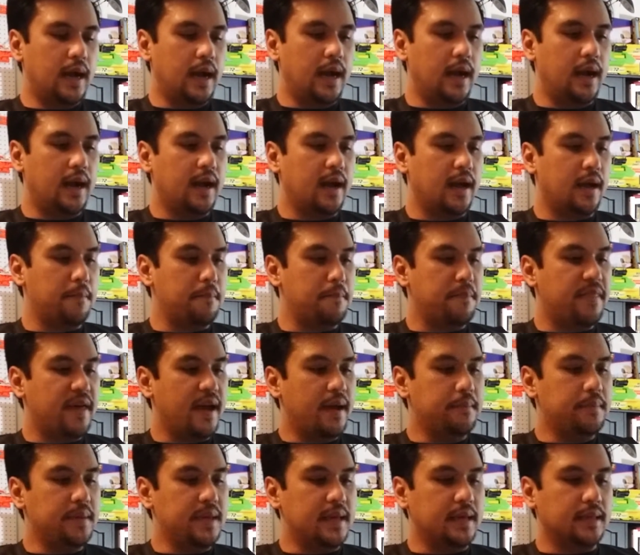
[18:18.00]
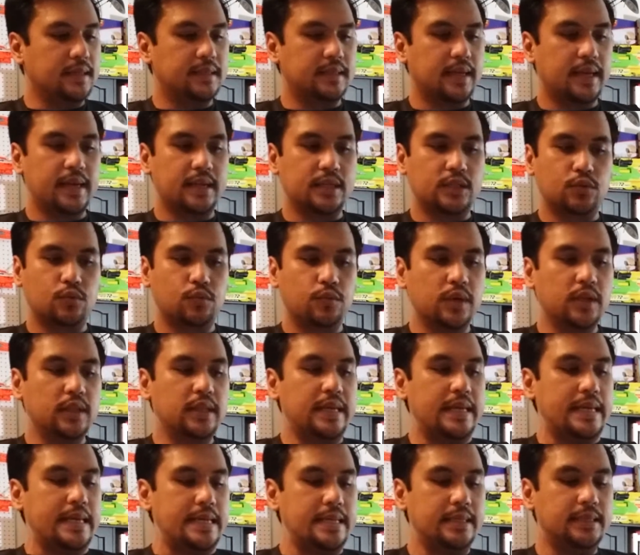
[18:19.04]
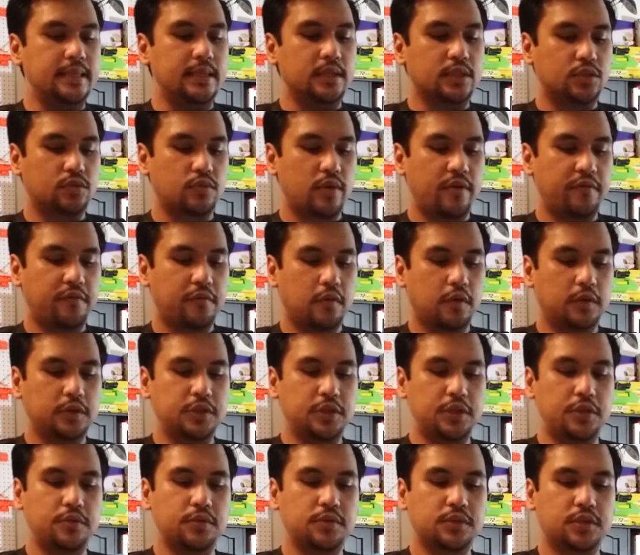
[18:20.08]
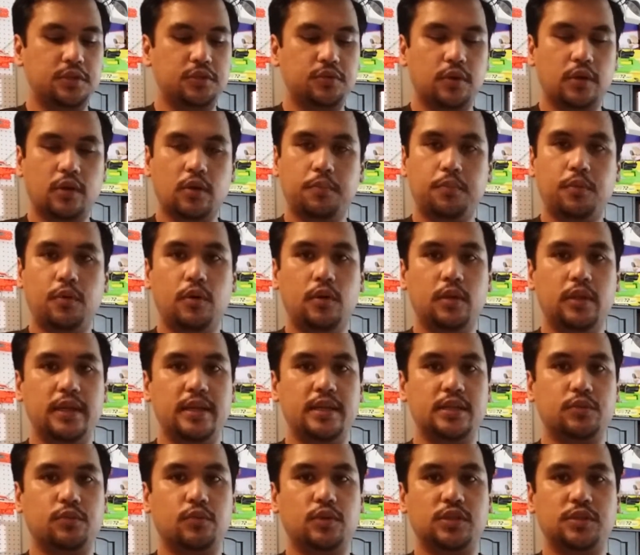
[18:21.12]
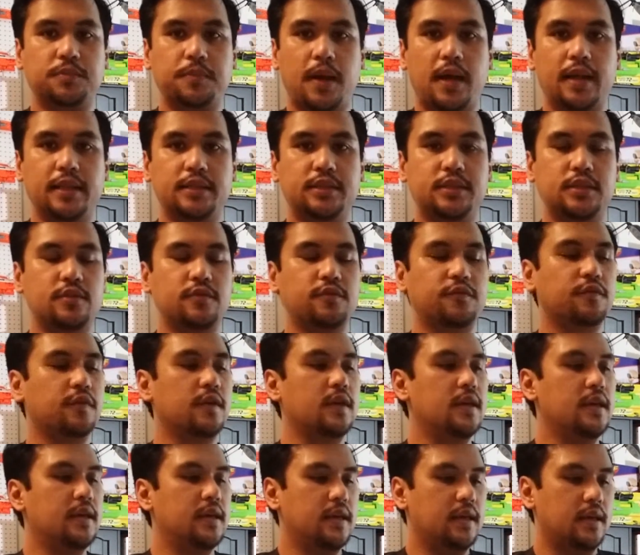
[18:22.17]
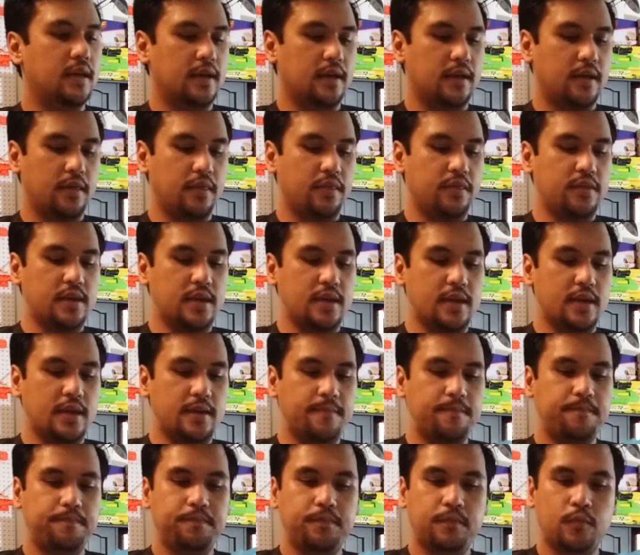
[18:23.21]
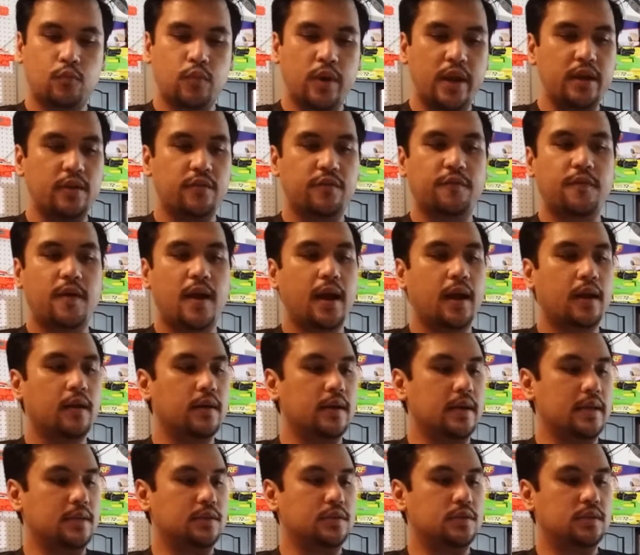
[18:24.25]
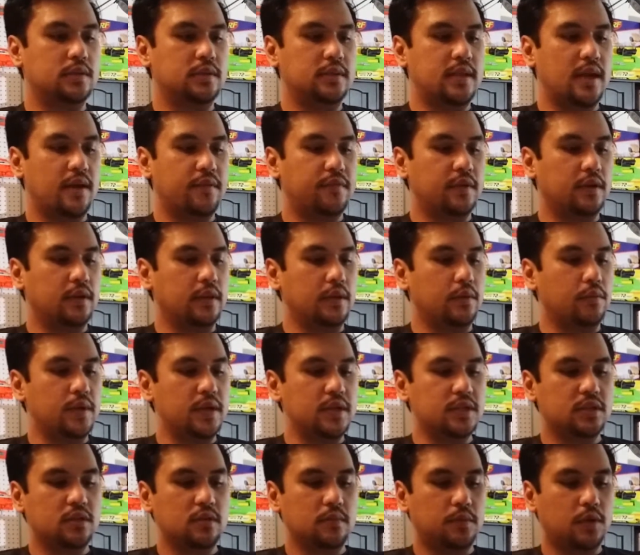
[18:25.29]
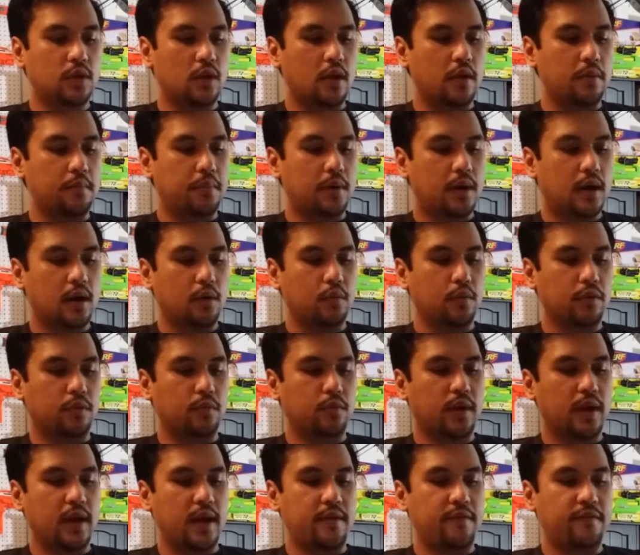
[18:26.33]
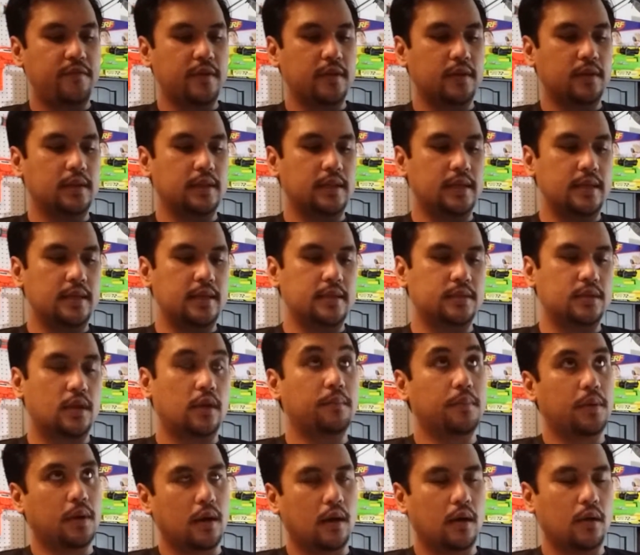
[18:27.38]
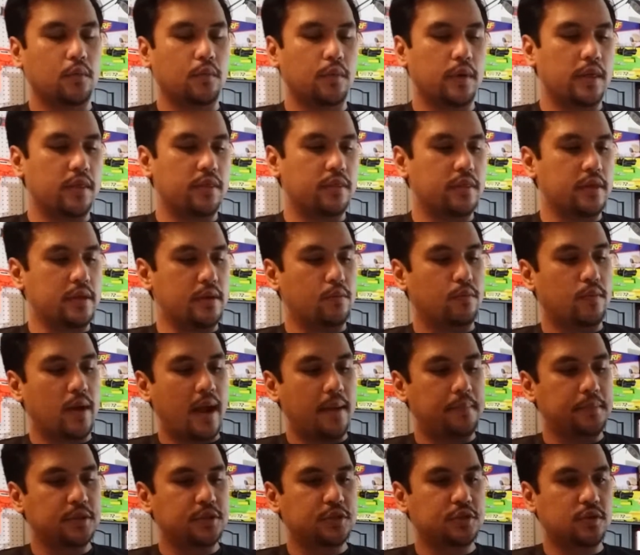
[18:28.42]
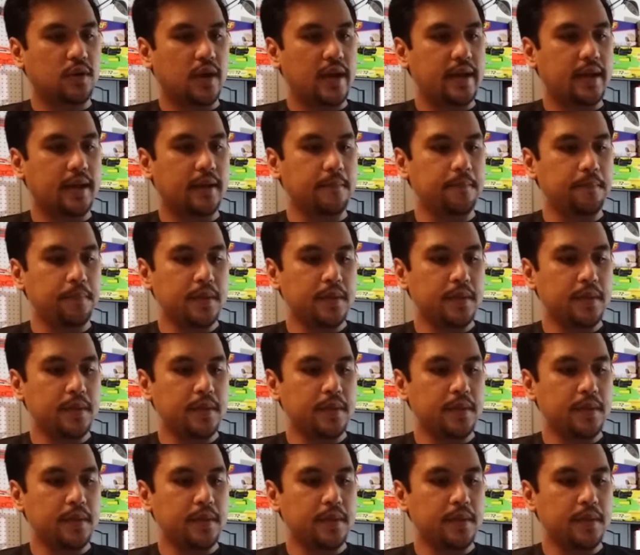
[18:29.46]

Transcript: That being said, it's a really easy and straightforward to use. The trigger pull is responsive. The rate of fire is definitely reasonable, on par with what I feel is on par with the Rapid Strike.